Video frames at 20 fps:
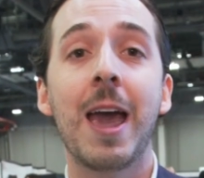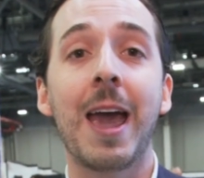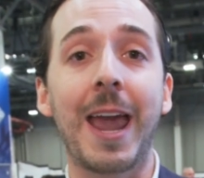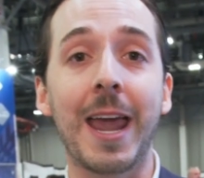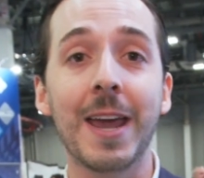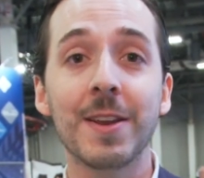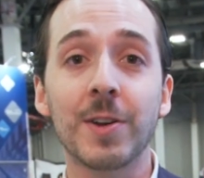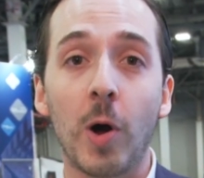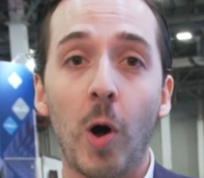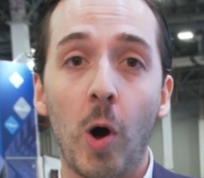
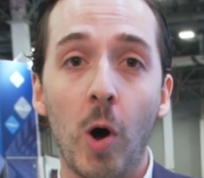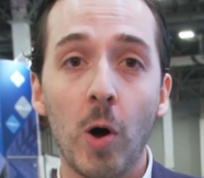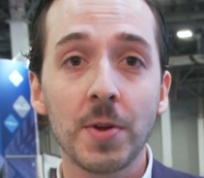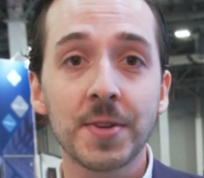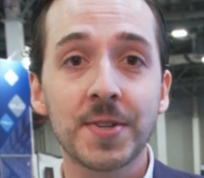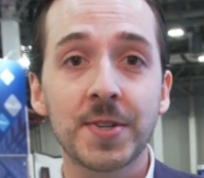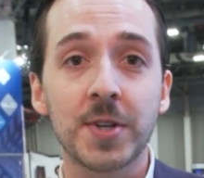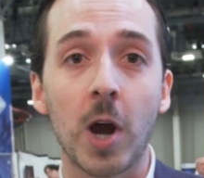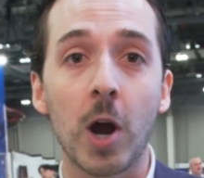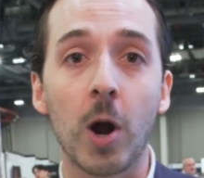and
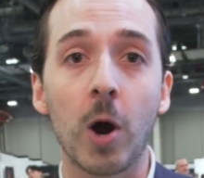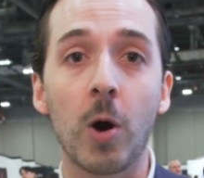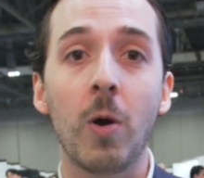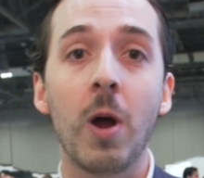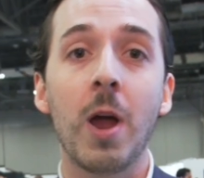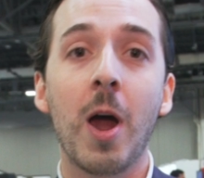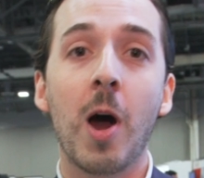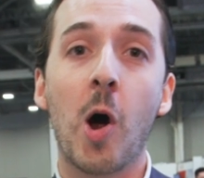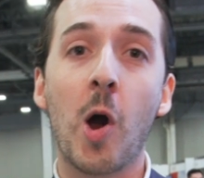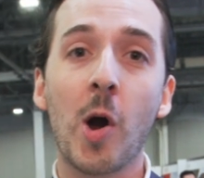also
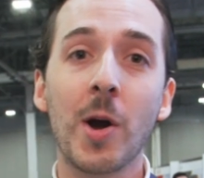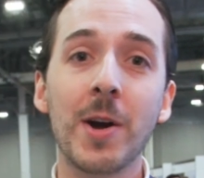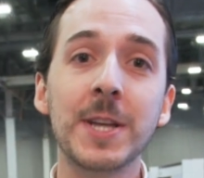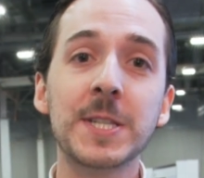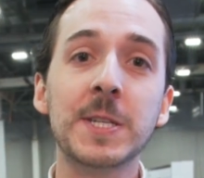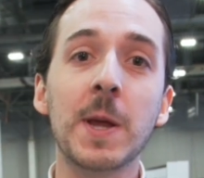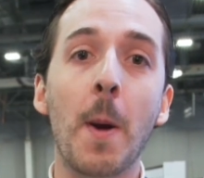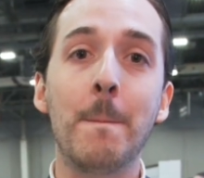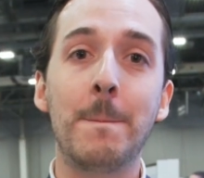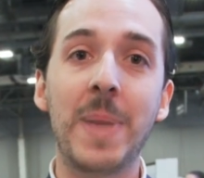
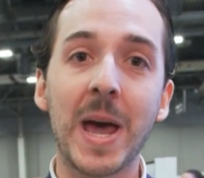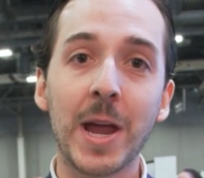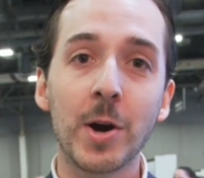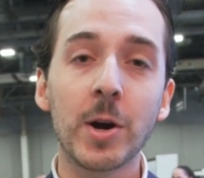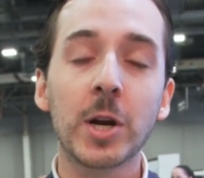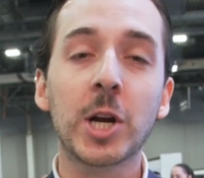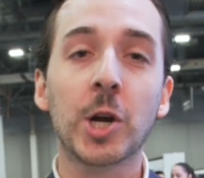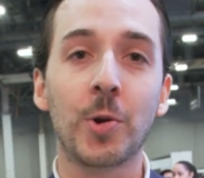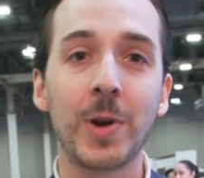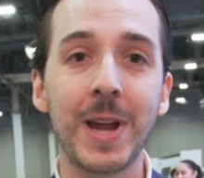harness
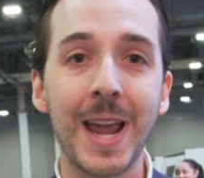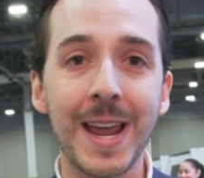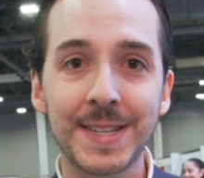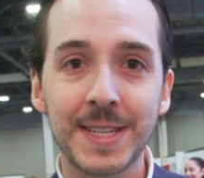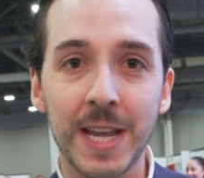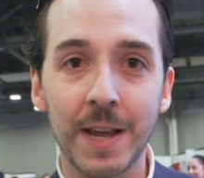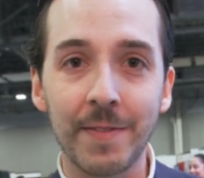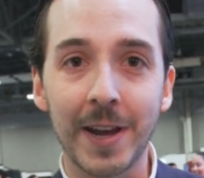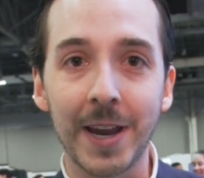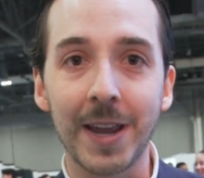better
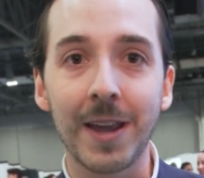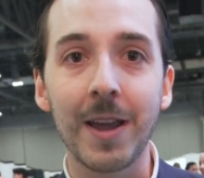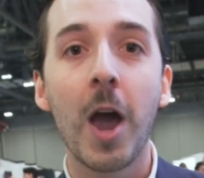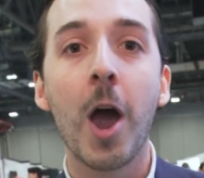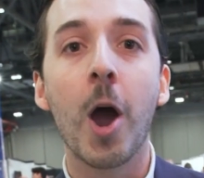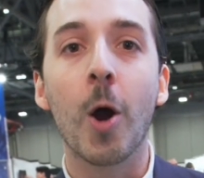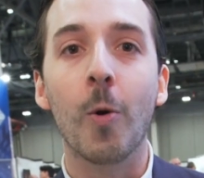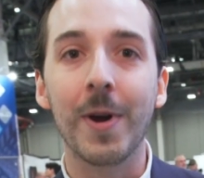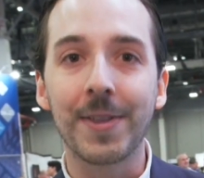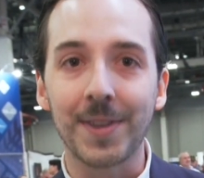creativity
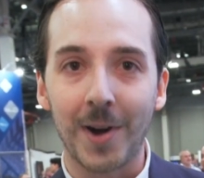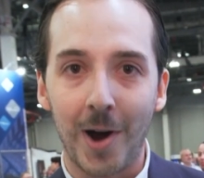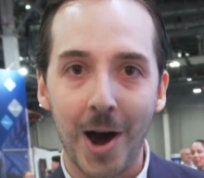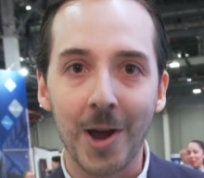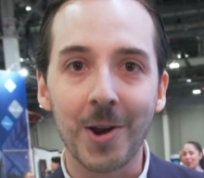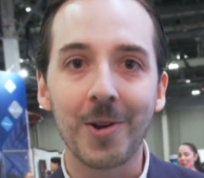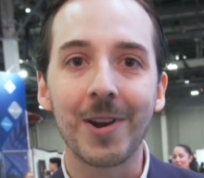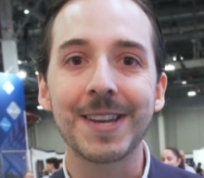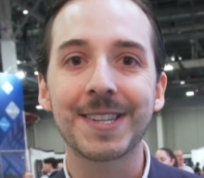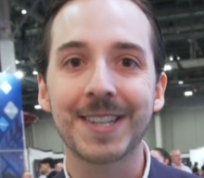with
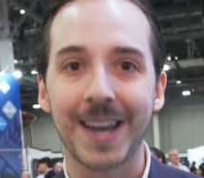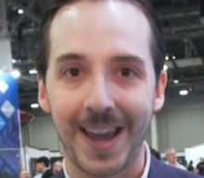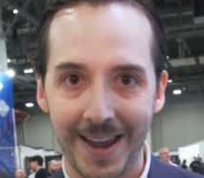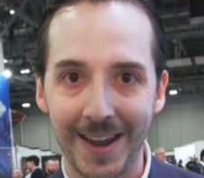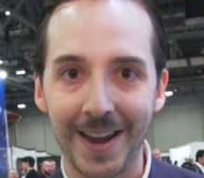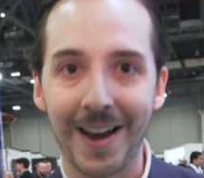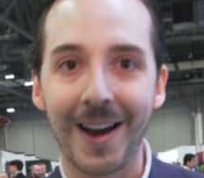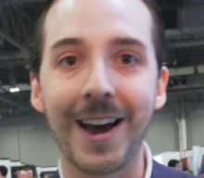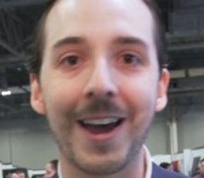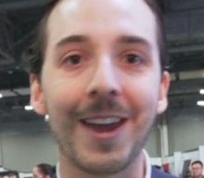Autodesk
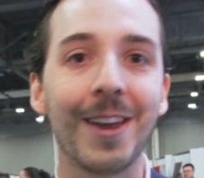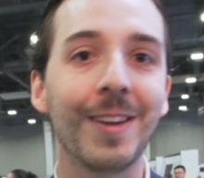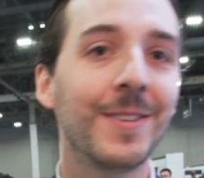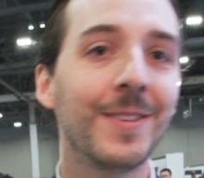AI.